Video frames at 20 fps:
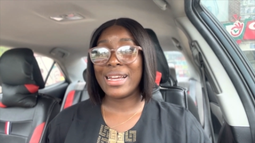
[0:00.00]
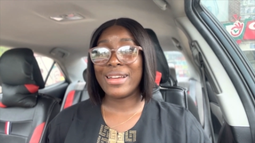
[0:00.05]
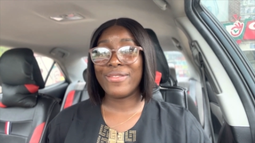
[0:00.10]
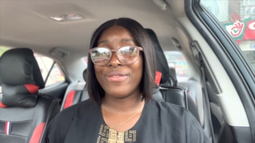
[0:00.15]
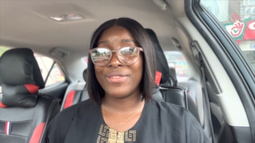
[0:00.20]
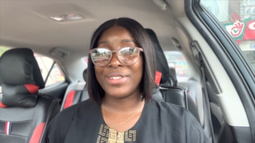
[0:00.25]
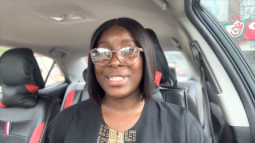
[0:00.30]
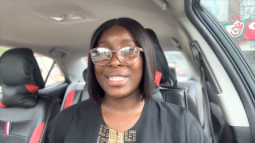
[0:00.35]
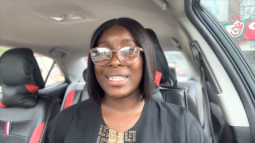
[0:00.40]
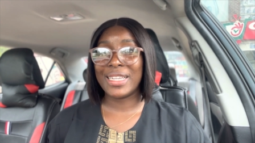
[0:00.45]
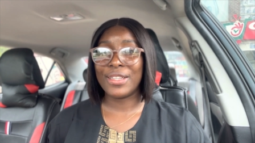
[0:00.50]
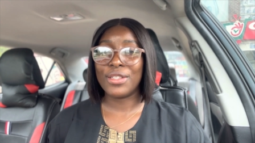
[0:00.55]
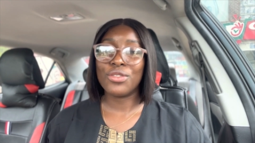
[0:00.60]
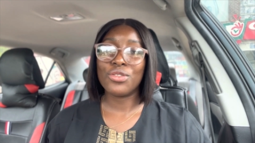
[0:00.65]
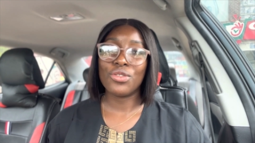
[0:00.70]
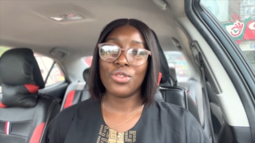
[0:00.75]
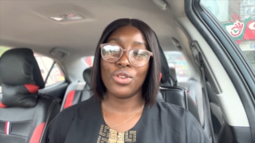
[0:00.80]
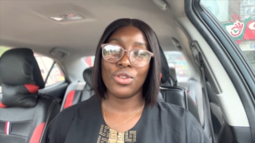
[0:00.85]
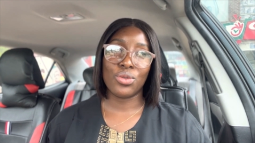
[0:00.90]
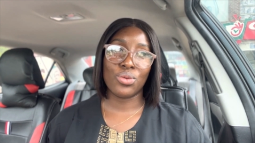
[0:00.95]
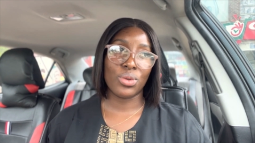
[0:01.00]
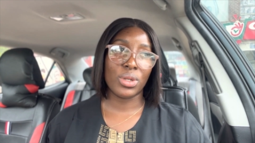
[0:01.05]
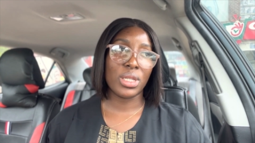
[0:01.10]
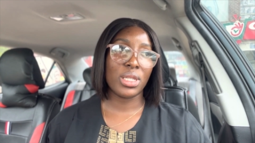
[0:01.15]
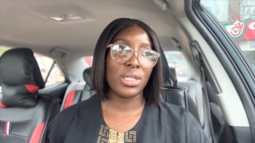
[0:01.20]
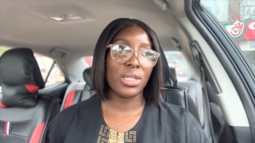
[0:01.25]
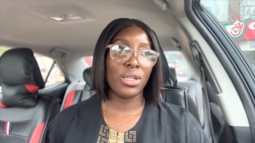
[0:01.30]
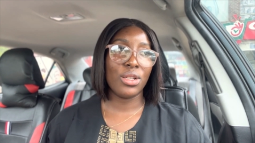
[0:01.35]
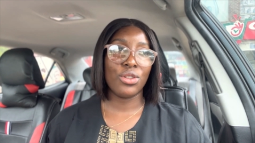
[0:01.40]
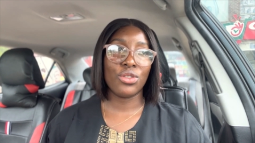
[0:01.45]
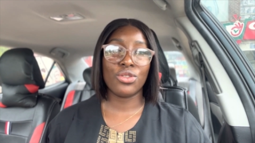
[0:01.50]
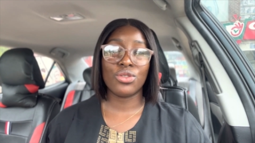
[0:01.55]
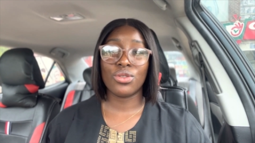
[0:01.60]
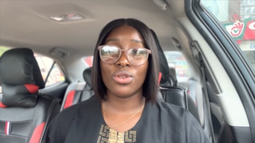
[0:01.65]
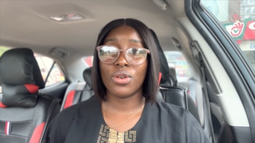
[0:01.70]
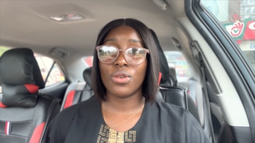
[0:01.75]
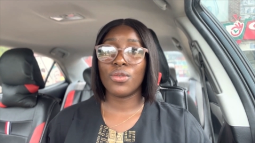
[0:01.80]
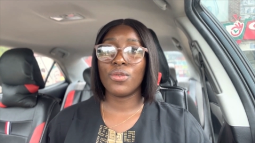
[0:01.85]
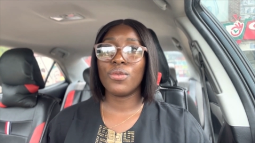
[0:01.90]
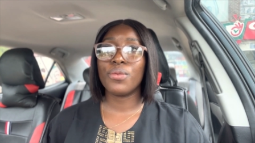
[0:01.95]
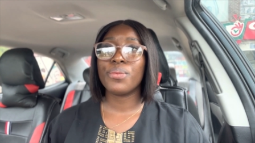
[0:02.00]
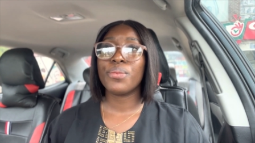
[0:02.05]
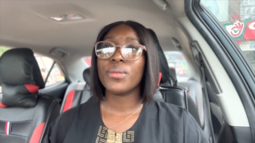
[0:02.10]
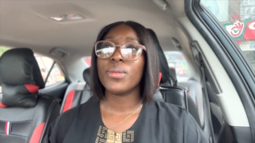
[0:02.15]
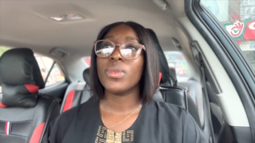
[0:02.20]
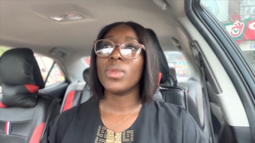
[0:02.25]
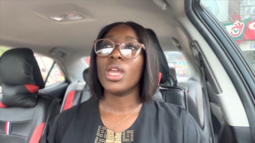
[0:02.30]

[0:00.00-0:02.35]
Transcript: everything. So it was still a struggle.